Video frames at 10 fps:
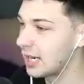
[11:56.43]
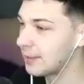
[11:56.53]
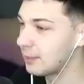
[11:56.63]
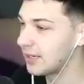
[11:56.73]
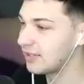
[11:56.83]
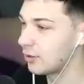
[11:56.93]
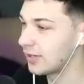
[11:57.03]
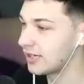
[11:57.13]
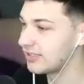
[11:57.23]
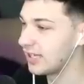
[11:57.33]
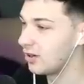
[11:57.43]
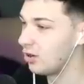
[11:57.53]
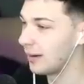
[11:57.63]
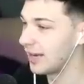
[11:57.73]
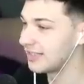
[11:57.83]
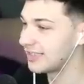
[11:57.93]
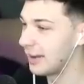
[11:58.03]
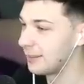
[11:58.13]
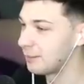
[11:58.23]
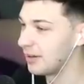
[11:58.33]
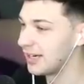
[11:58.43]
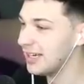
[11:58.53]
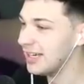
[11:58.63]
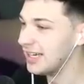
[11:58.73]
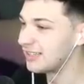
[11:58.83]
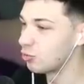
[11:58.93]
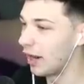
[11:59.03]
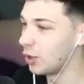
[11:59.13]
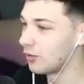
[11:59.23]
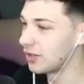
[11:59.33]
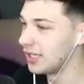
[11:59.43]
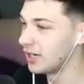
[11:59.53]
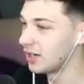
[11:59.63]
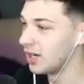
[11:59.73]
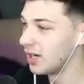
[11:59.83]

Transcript: McBring is over here still. Oh my God, Scott McBring is right over here.